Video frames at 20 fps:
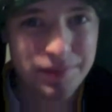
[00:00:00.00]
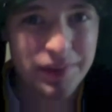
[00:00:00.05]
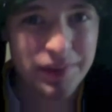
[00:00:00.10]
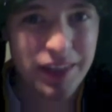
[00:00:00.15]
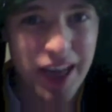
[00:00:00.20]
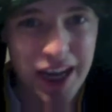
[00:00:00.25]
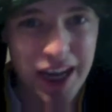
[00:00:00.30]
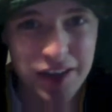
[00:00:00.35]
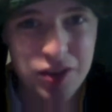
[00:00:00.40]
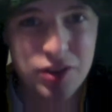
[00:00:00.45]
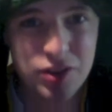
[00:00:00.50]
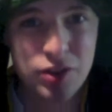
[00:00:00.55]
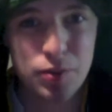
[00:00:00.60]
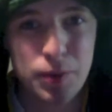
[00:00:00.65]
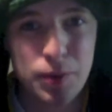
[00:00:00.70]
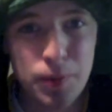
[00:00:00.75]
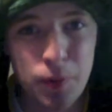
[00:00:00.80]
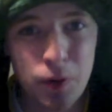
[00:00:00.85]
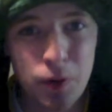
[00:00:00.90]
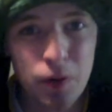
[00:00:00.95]
at Super
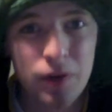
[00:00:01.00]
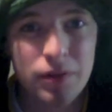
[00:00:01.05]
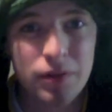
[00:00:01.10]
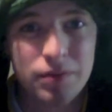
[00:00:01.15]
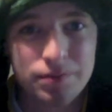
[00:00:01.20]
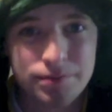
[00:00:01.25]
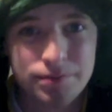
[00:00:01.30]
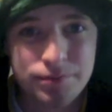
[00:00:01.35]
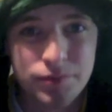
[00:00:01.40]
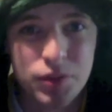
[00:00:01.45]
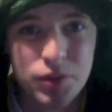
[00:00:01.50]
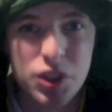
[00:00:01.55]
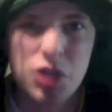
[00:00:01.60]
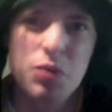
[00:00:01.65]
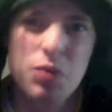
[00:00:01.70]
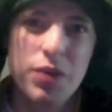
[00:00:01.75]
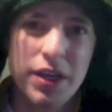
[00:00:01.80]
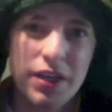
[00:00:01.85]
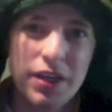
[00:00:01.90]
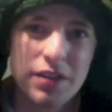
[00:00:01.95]
Bowl 2
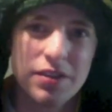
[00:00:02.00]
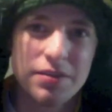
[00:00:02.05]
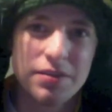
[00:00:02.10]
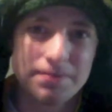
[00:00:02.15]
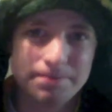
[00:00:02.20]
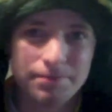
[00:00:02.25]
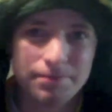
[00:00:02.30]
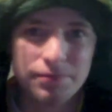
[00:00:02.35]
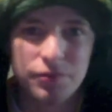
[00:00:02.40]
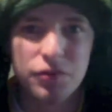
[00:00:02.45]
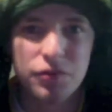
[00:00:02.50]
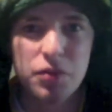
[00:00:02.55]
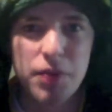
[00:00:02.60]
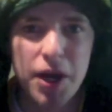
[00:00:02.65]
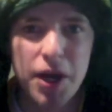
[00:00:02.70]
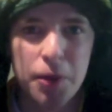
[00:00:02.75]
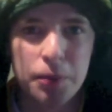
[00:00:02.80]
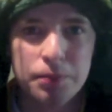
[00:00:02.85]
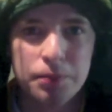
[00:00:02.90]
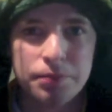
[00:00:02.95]
weeks from now.